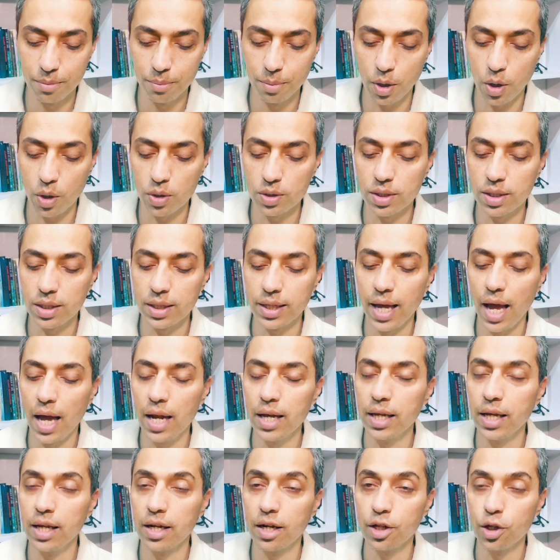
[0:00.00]
Because a
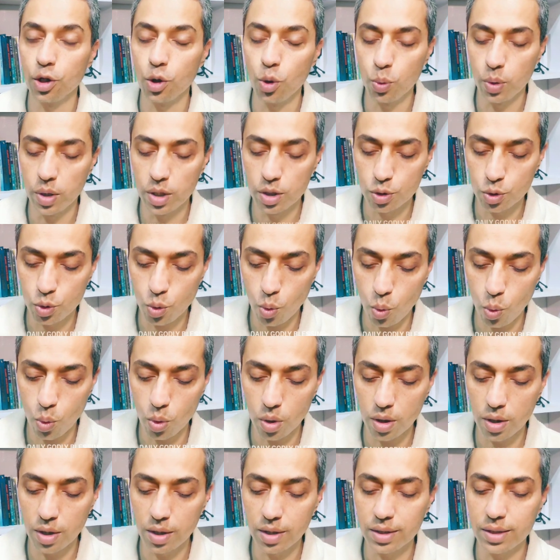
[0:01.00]
Gyani and a Yogi soul
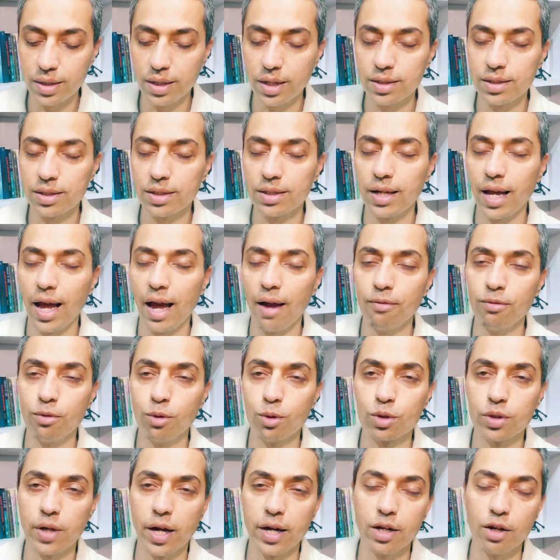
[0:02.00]
doesn't have
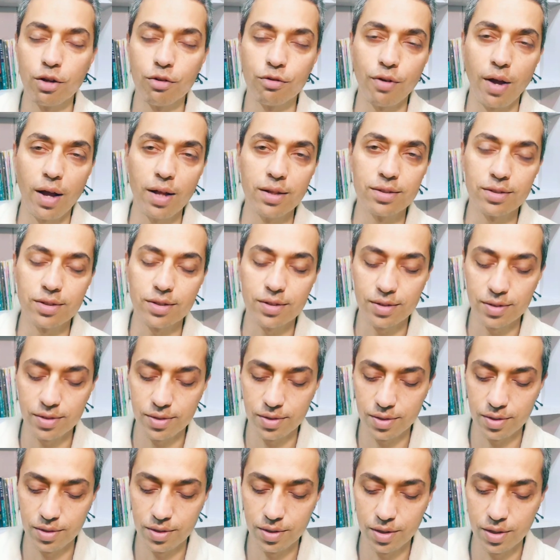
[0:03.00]
those kind of
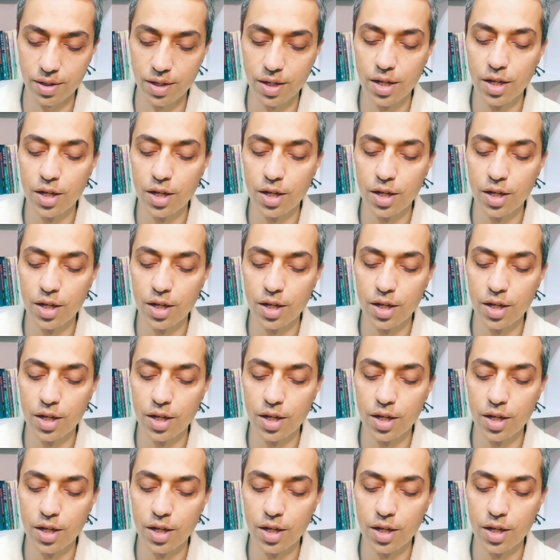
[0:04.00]
answers.